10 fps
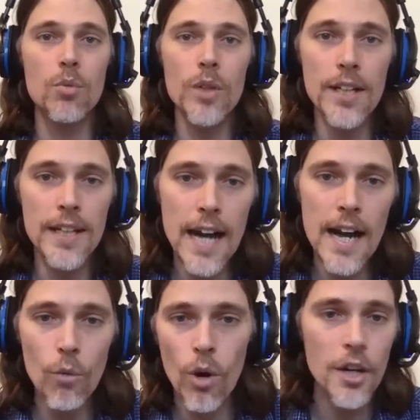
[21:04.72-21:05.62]
a guy
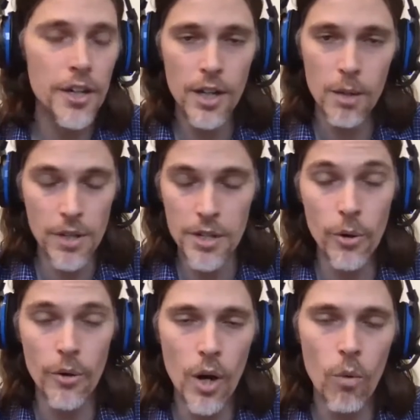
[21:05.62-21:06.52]
walking up that you
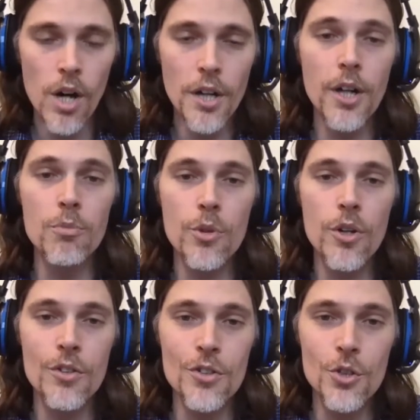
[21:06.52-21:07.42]
don't know, walking up to you on
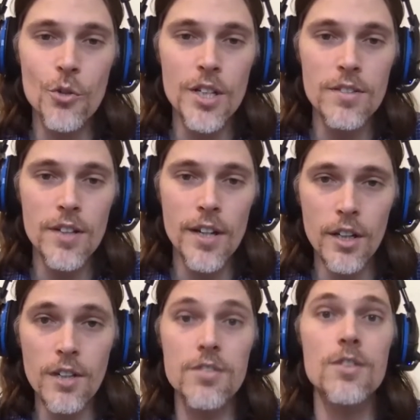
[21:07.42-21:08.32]
the street saying,
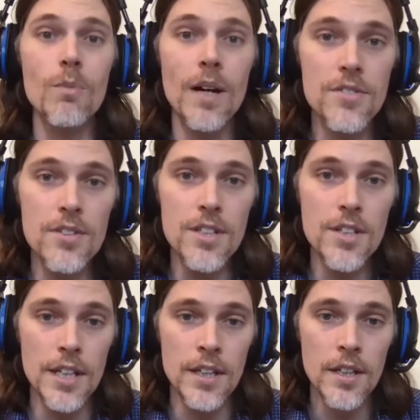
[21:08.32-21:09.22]
listen to my C
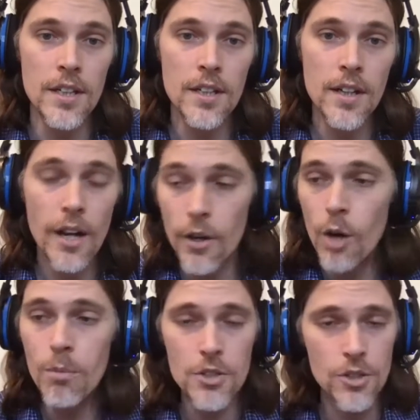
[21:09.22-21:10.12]
D. I don't know
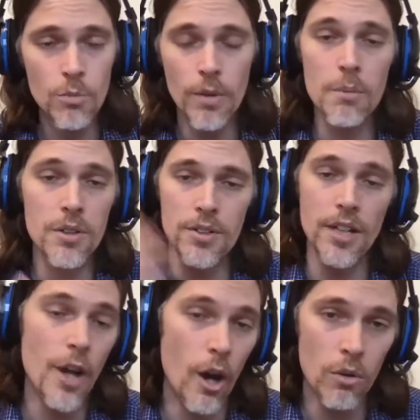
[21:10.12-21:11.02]
about you, but I'm going to say
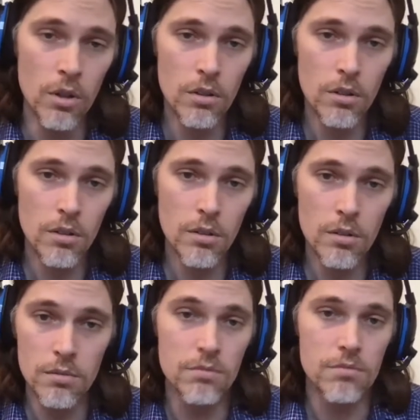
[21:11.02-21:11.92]
no. Mm.
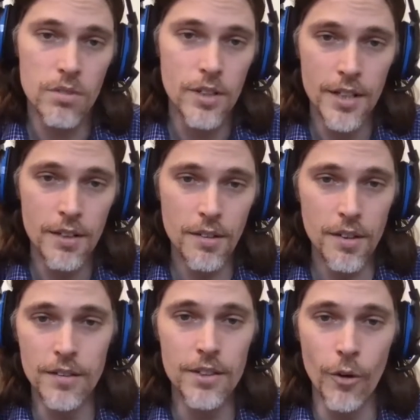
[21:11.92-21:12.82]
And,
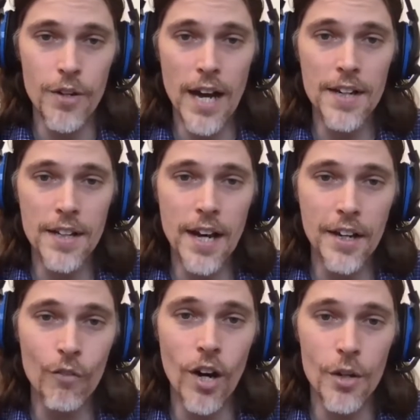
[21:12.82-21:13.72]
and, you know, ninety-nine out
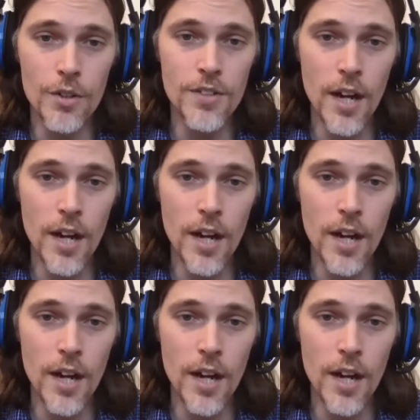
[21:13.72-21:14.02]
of a hundred times.